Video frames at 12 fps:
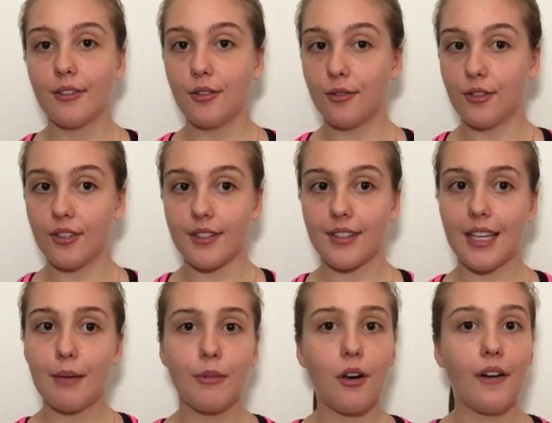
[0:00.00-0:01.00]
to just
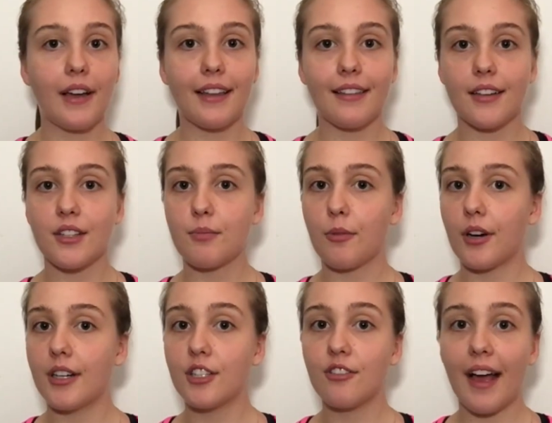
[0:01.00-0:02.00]
keep going in their
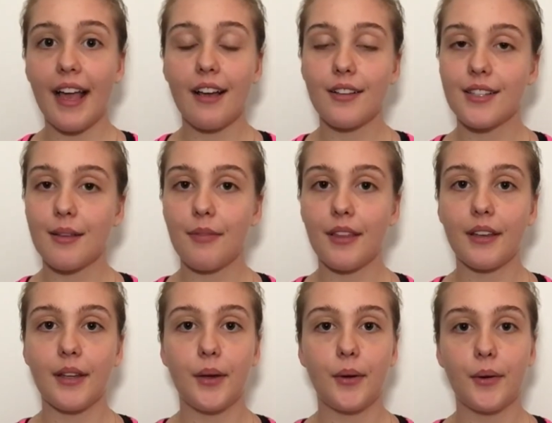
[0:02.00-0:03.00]
sport, try out
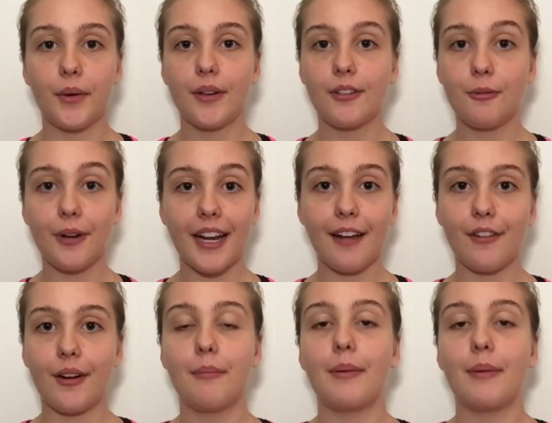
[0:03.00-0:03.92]
something new, whatever.